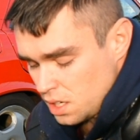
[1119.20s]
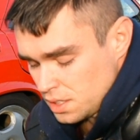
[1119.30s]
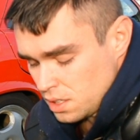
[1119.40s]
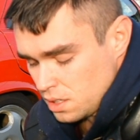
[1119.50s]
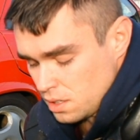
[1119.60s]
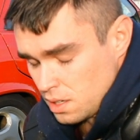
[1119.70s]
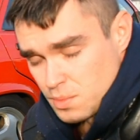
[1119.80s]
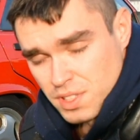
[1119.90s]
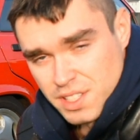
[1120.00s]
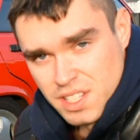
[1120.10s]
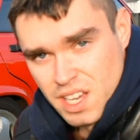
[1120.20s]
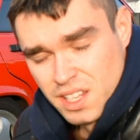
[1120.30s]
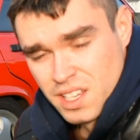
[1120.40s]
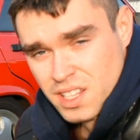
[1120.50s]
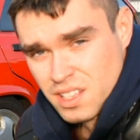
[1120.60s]
you know I'm really
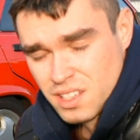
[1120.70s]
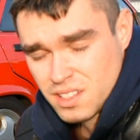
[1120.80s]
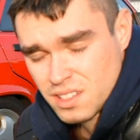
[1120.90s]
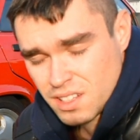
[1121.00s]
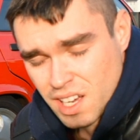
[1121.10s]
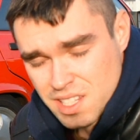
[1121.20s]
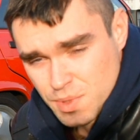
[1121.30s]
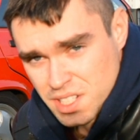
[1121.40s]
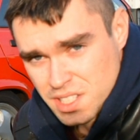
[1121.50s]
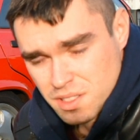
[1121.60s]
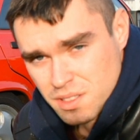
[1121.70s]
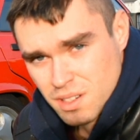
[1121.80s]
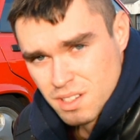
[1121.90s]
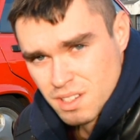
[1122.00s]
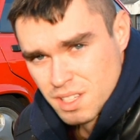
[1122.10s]
sad and uh, guys we need to
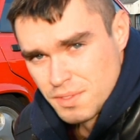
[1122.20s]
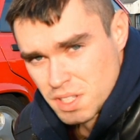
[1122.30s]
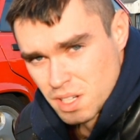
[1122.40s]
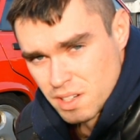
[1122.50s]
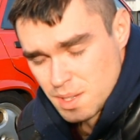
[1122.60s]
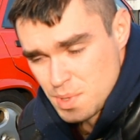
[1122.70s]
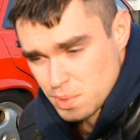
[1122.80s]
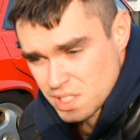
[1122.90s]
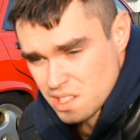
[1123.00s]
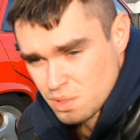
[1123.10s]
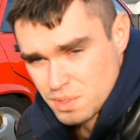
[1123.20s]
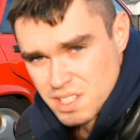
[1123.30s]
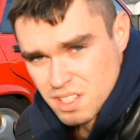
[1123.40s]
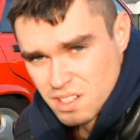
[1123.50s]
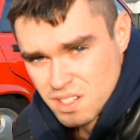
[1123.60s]
uh, if you know any people that own
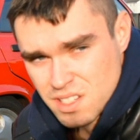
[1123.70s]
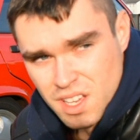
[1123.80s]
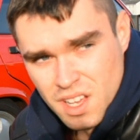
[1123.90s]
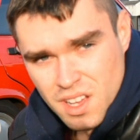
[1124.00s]
these cars